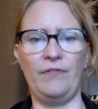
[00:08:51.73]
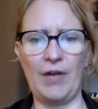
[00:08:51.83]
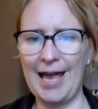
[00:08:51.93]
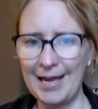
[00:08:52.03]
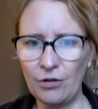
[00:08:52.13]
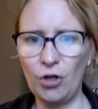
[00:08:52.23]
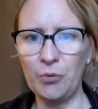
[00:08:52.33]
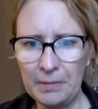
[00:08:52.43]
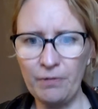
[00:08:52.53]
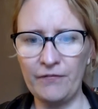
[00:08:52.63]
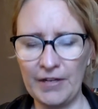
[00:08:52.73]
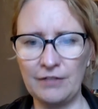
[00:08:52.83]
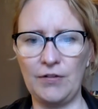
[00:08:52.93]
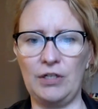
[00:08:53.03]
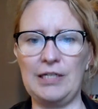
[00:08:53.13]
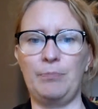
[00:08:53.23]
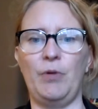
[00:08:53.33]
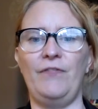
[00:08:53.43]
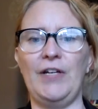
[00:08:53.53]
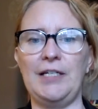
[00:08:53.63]
had already perfected
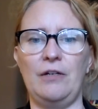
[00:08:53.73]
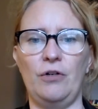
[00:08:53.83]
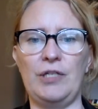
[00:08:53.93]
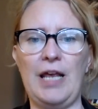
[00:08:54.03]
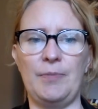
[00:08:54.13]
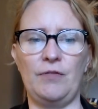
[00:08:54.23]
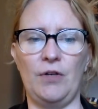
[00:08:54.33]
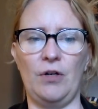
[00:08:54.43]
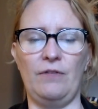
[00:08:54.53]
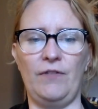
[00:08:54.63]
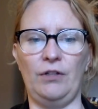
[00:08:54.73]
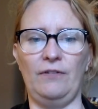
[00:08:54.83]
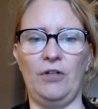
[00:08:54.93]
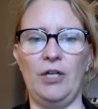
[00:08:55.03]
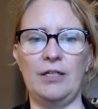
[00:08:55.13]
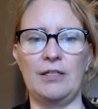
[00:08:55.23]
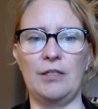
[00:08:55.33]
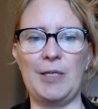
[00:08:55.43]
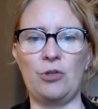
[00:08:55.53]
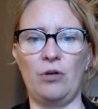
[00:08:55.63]
in Earth's atmosphere in the field of aeronautics and
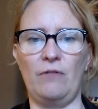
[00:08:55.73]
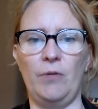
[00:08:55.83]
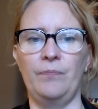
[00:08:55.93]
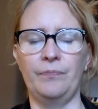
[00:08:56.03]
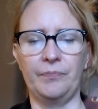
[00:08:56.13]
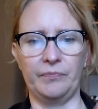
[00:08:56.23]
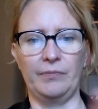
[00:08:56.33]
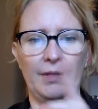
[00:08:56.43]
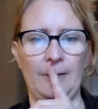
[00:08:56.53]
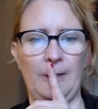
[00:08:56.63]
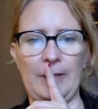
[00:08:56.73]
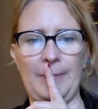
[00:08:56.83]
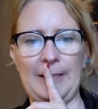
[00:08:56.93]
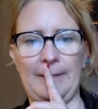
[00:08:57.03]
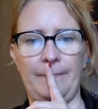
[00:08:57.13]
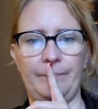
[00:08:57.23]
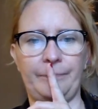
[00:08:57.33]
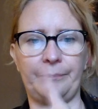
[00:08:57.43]
space travel. Okay, back up.